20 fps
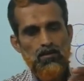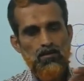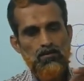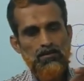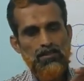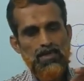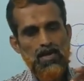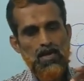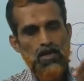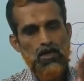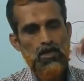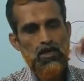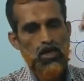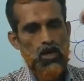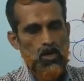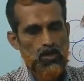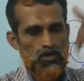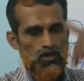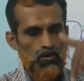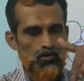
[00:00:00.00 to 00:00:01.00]
they are
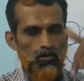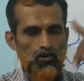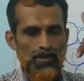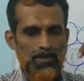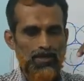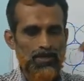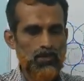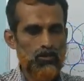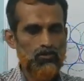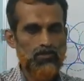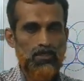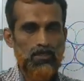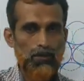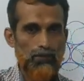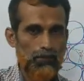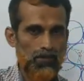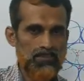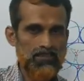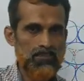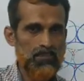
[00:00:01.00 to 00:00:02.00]
not going into the
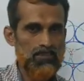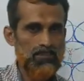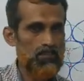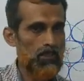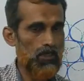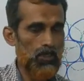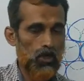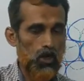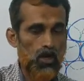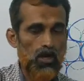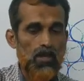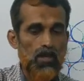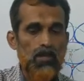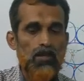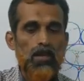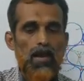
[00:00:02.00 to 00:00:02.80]
depressions and all,